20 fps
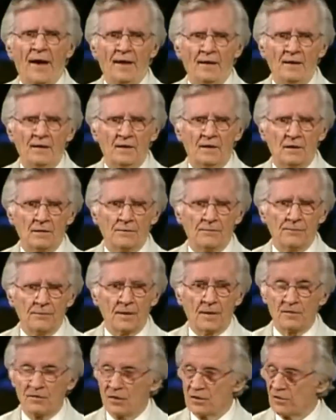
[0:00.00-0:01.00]
panic.
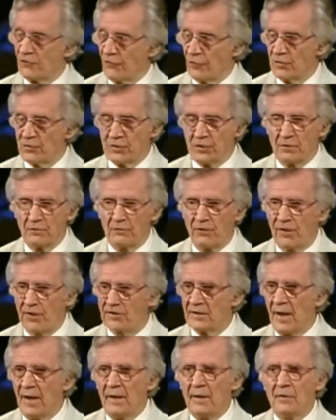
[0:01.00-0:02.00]
That's his first
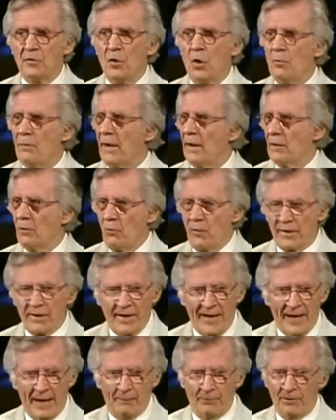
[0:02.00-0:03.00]
advice. No matter what
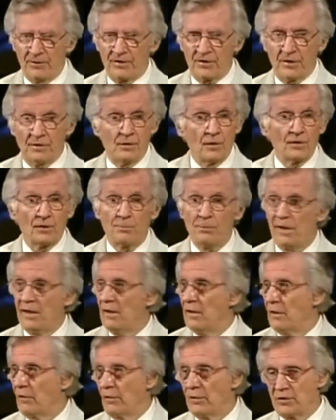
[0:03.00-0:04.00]
happens. And there's
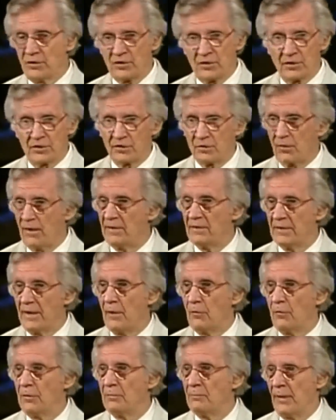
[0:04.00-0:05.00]
many Christians right
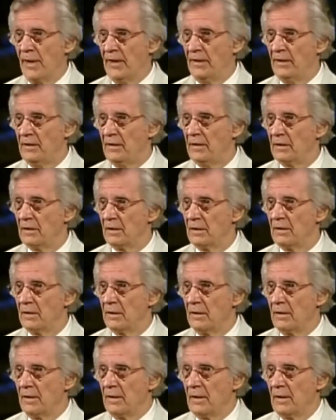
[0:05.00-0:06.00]
now in panic
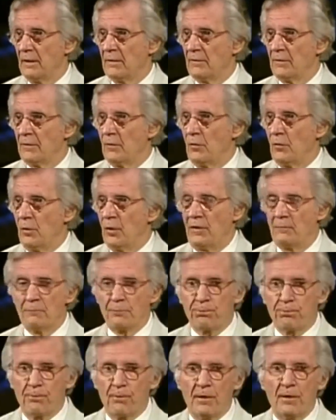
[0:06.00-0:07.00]
who have,
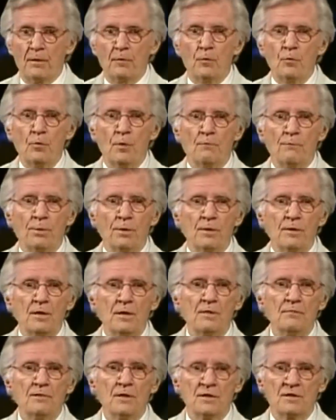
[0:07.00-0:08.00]
who have
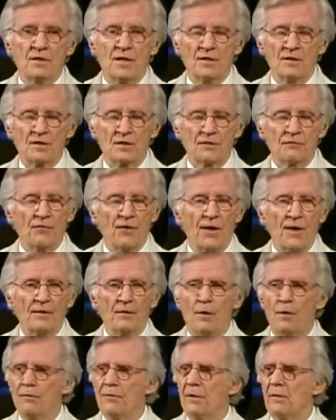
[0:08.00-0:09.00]
believed and
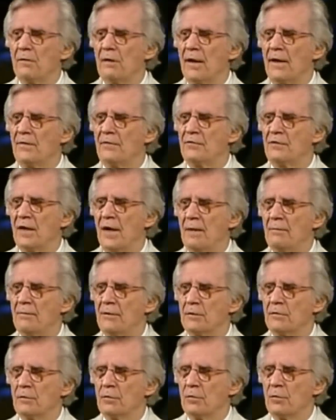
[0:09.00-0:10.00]
testified all their lifetime
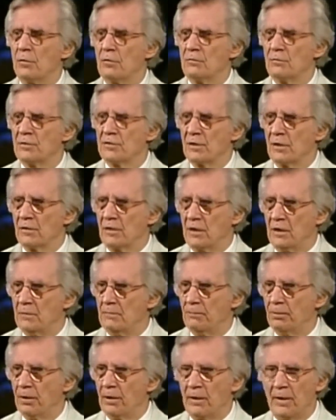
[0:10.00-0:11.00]
that the Lord was their
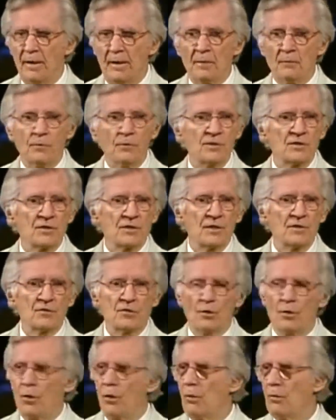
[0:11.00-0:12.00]
keeper. We sing
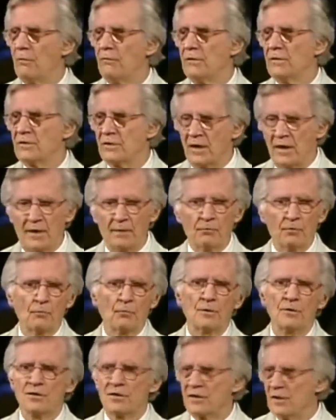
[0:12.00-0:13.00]
Jehovah Jireh.
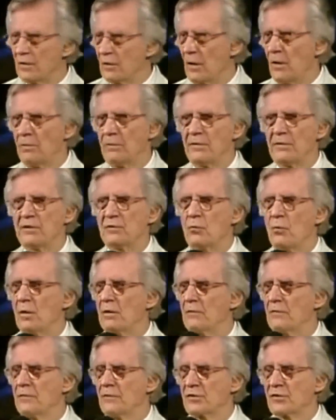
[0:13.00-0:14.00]
We sing all these
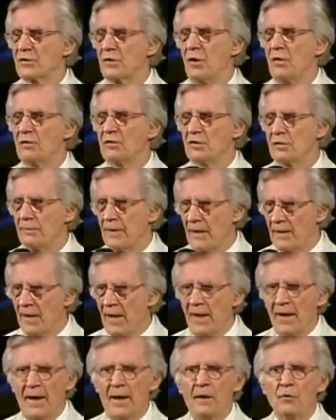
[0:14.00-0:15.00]
wonderful songs about
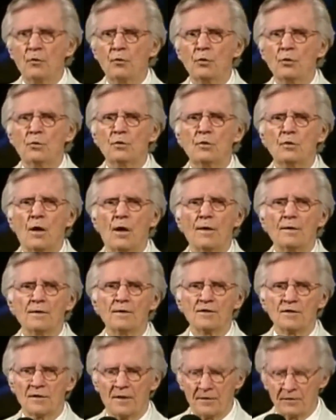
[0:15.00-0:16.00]
how good God
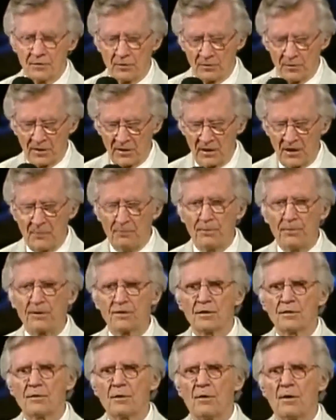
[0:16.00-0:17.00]
is and how he's going to keep
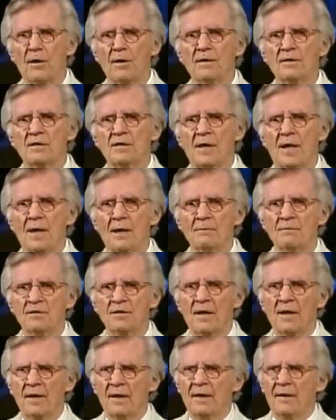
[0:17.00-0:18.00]
us in the hard
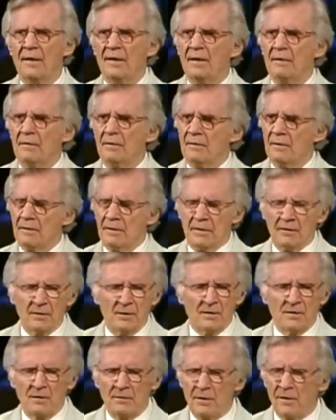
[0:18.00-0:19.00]
times. And it,
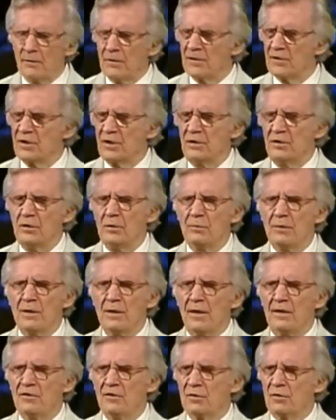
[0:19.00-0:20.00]
it, there is a
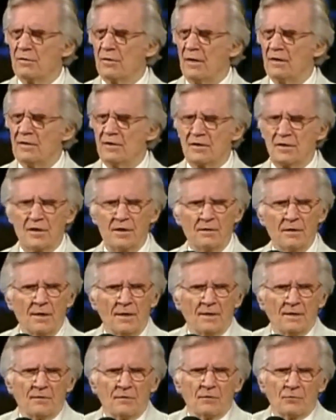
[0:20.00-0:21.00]
human nature in us that,
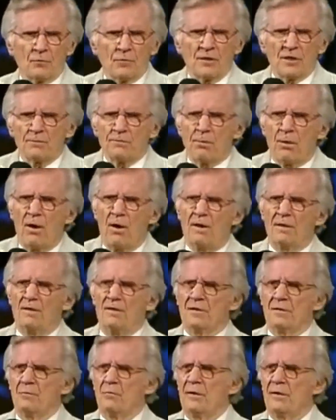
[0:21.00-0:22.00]

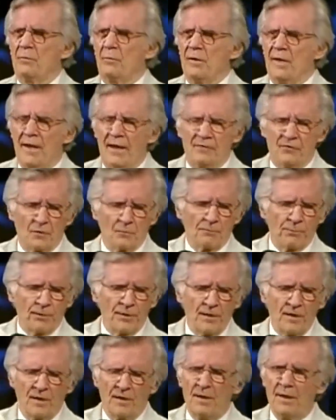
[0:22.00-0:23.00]
responds and we, we have to
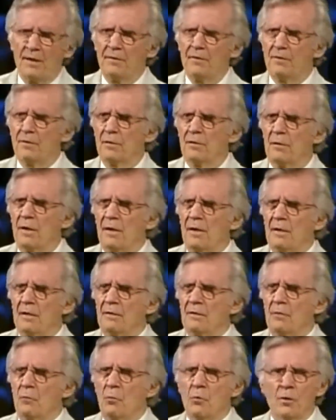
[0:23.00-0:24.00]
bring it under
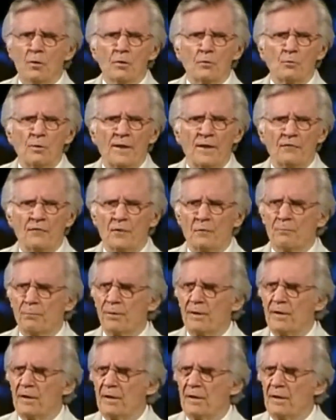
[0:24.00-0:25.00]
the word. We have to
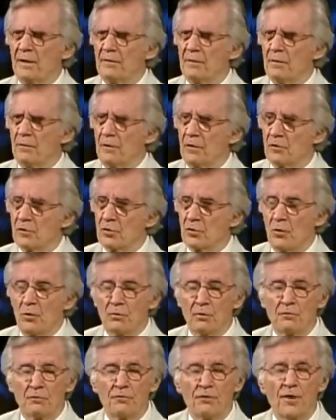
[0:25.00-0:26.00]
bring it under the
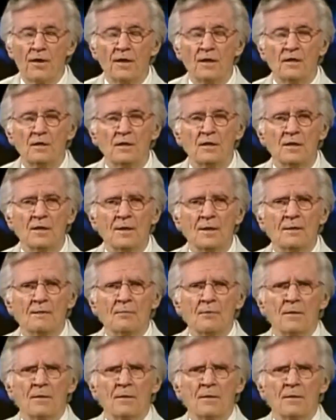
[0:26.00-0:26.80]
control of faith.